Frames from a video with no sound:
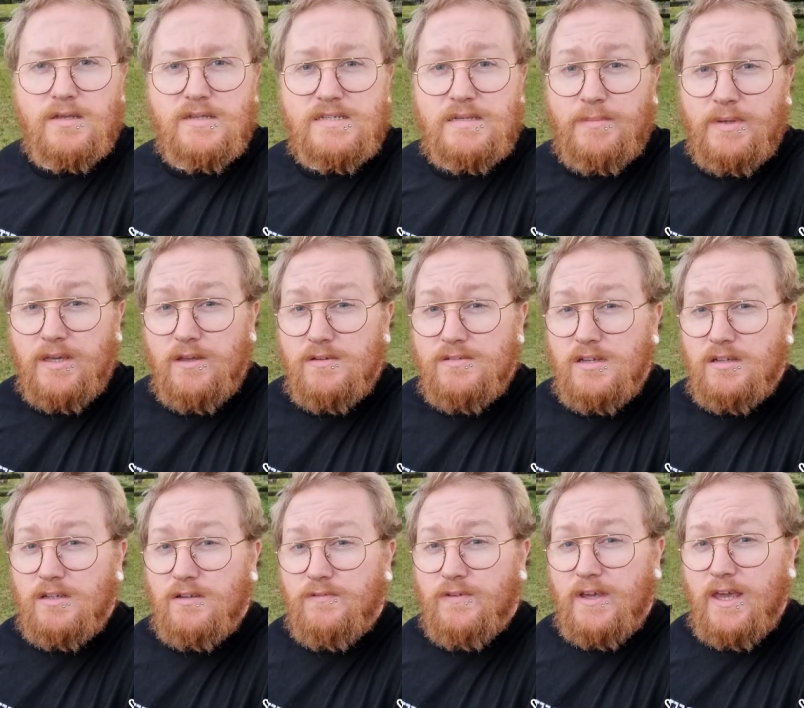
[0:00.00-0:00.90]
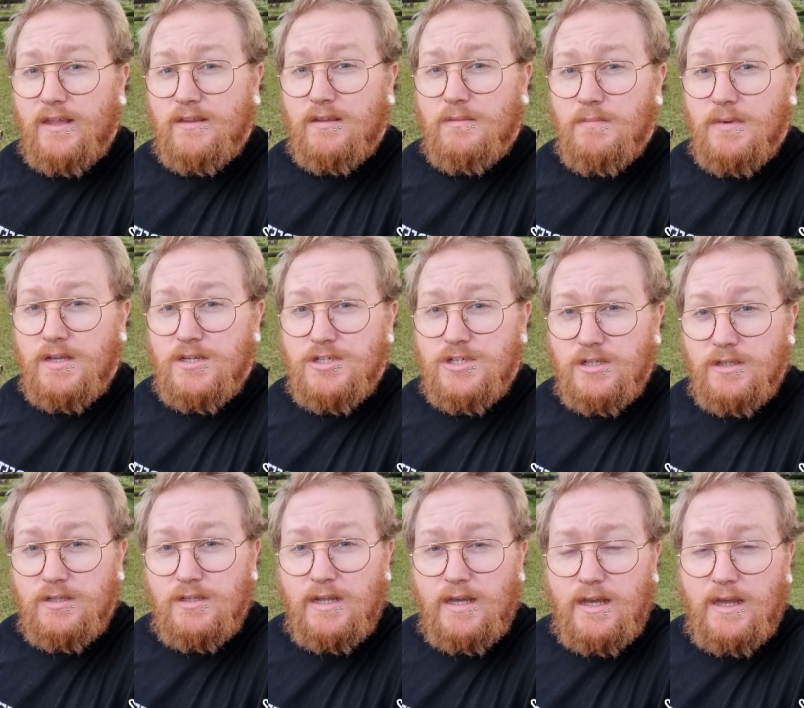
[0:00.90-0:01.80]
Something else I did forget to
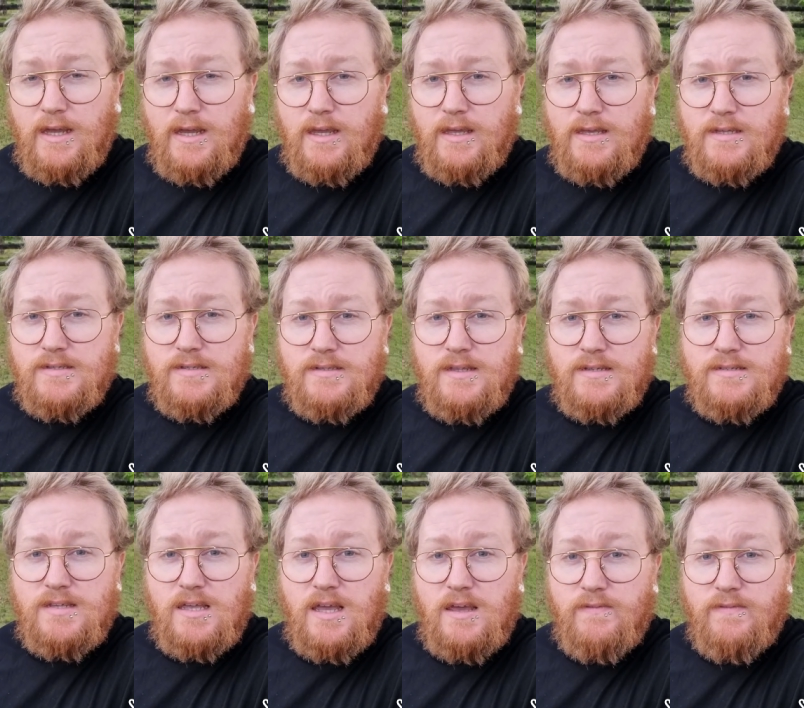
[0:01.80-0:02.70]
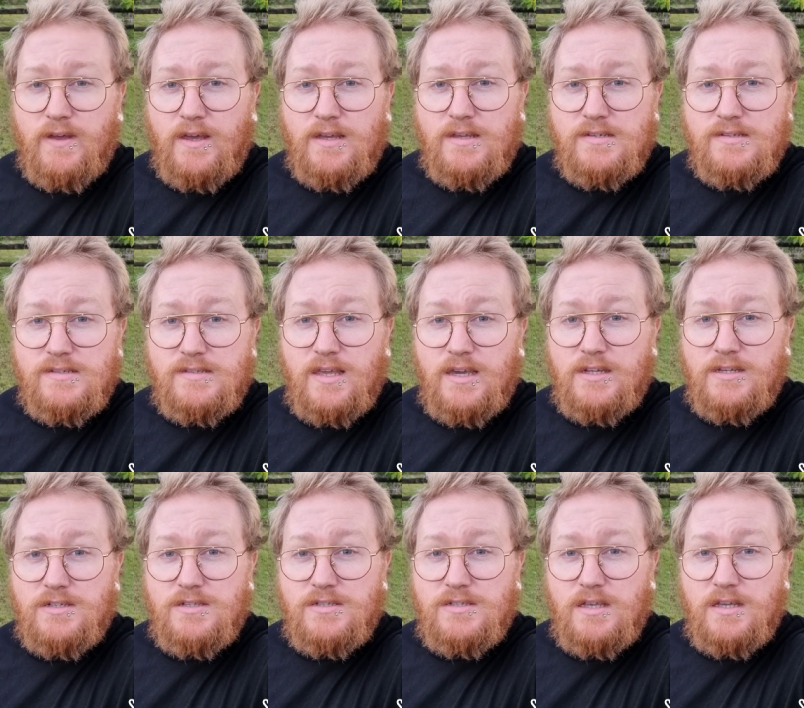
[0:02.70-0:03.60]
mention uh, is it does have a
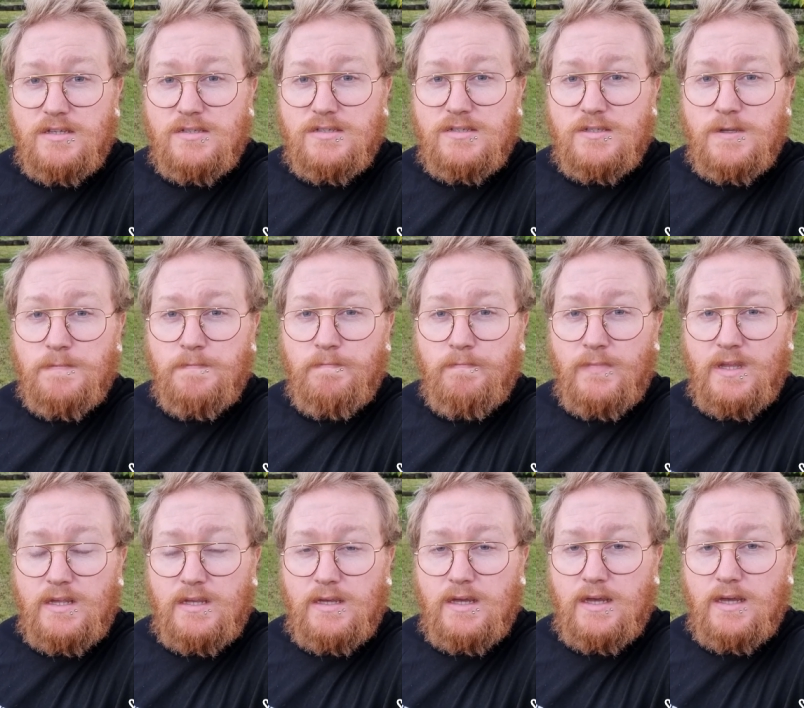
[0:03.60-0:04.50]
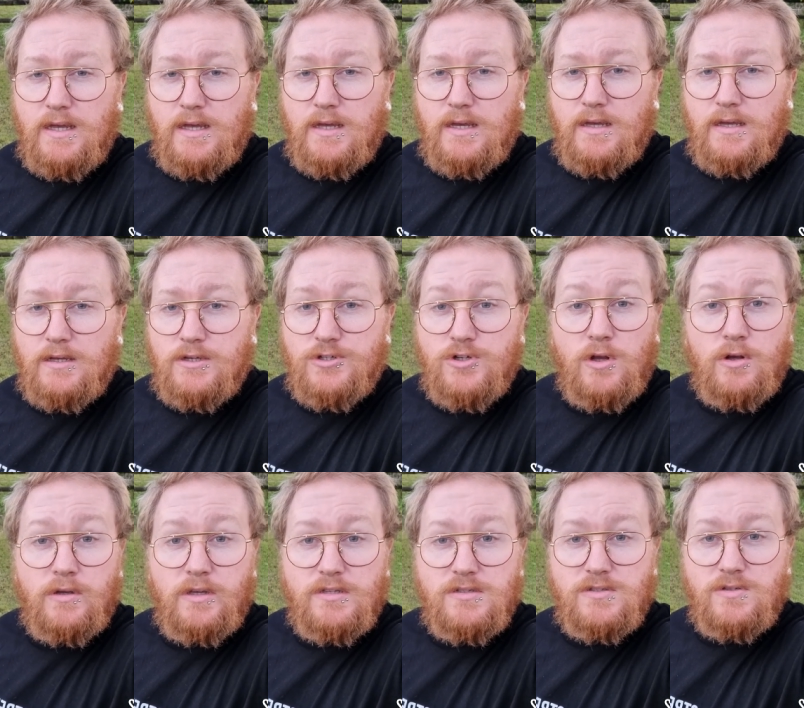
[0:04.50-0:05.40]
stage six uh,
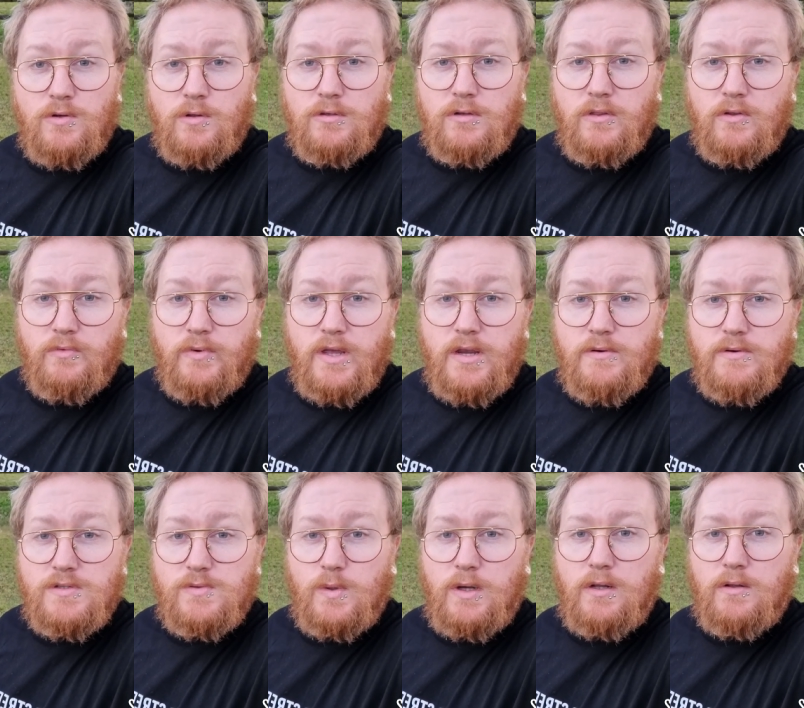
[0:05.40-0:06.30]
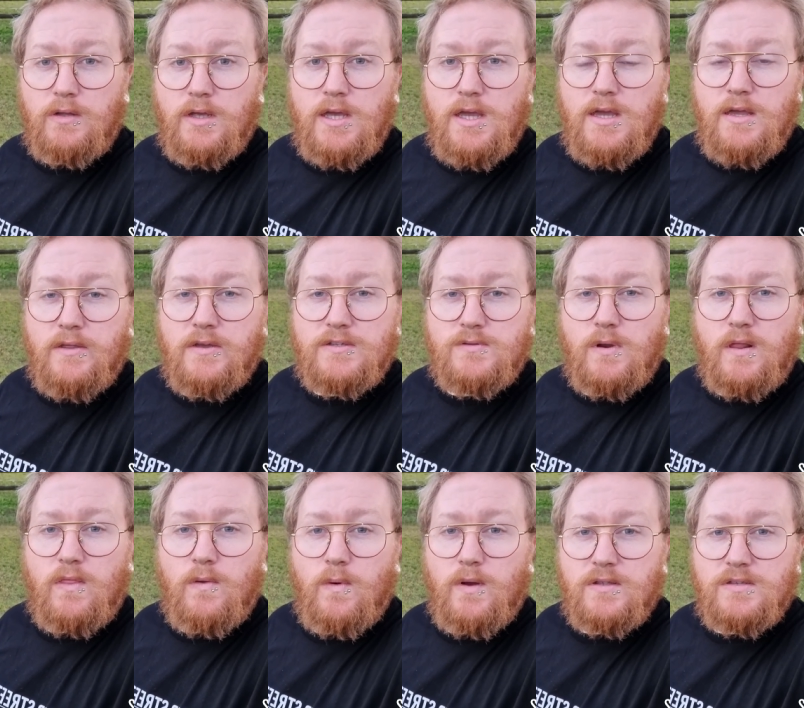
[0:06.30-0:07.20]
shock installed on the rear as well. It's
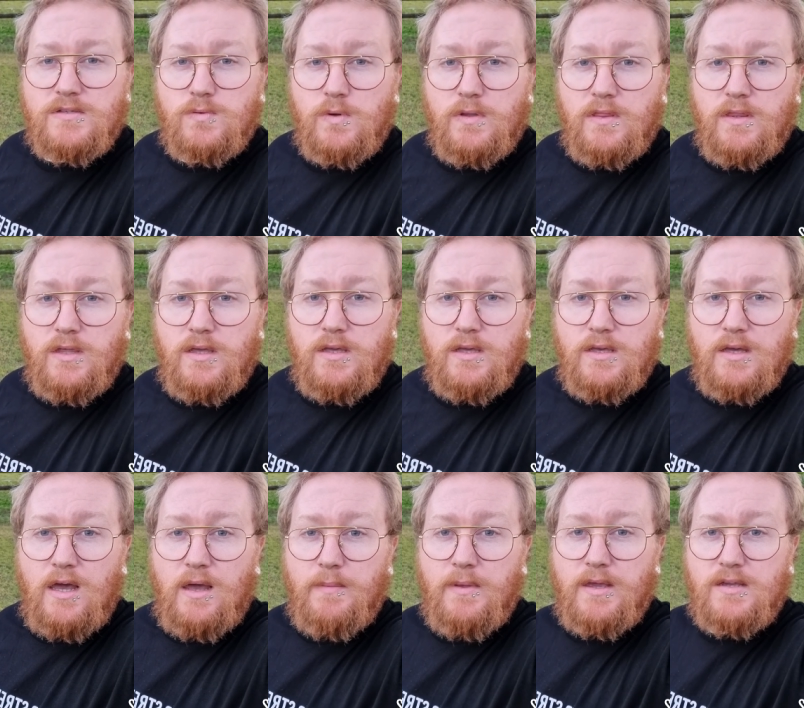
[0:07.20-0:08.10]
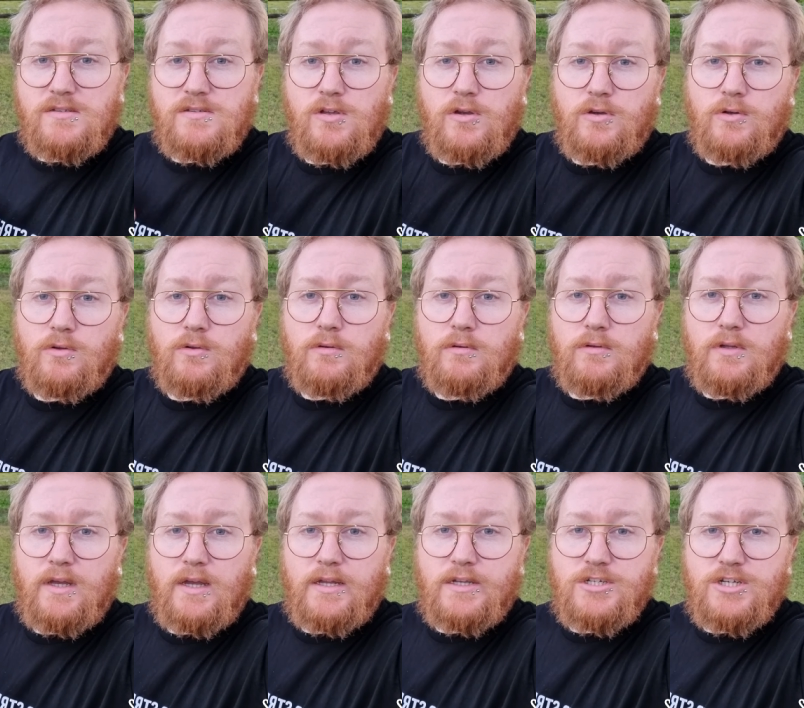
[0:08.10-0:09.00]
one of the ones with the uh,
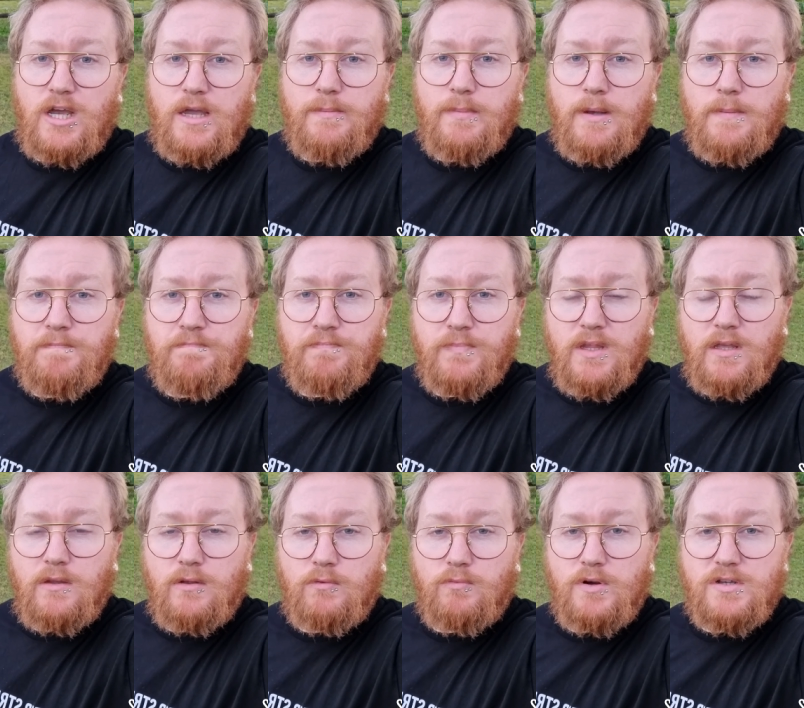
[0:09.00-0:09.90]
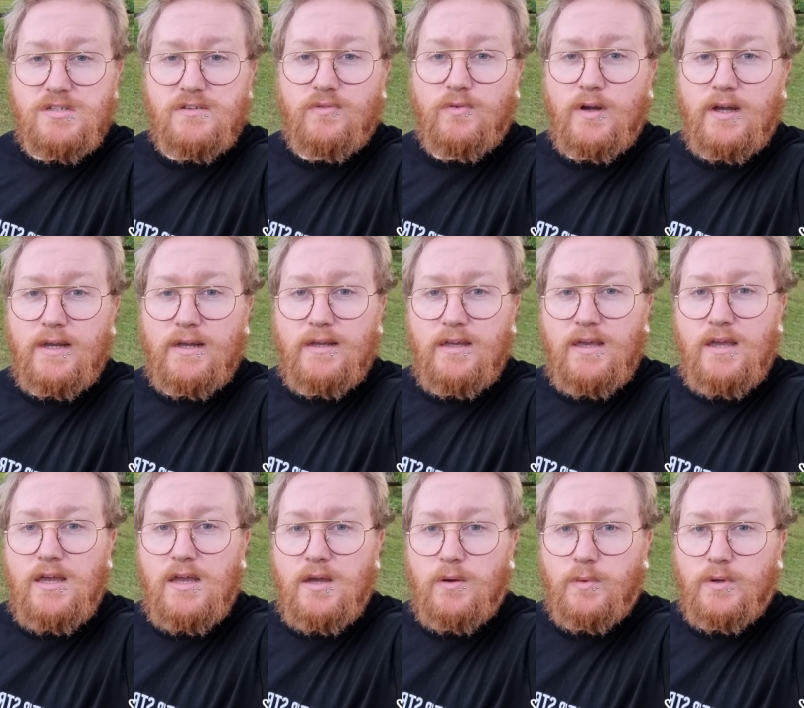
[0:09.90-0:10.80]
external uh, chamber, the little reservoir,
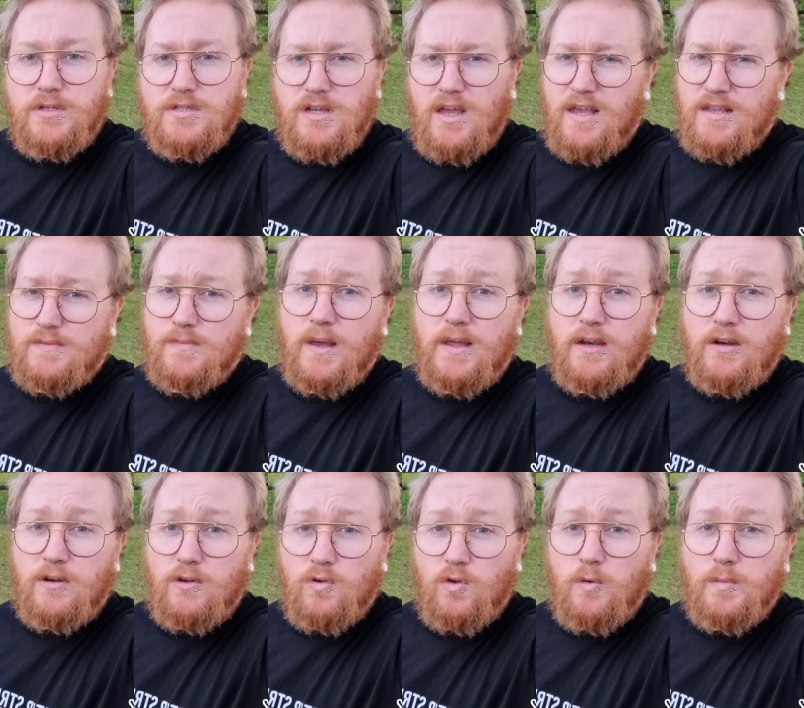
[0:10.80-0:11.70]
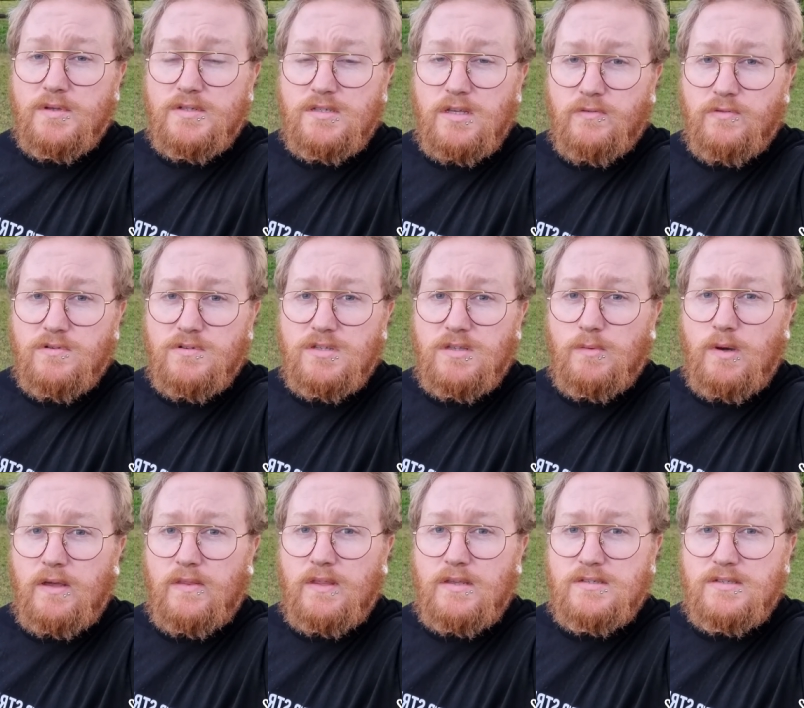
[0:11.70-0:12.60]
which has made an enormous difference to the
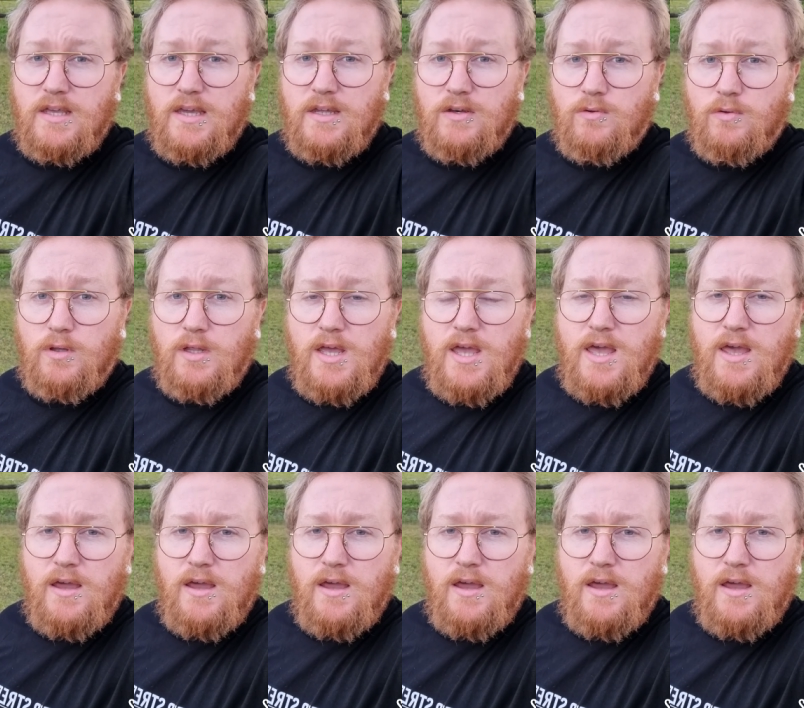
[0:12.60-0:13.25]
way these handle.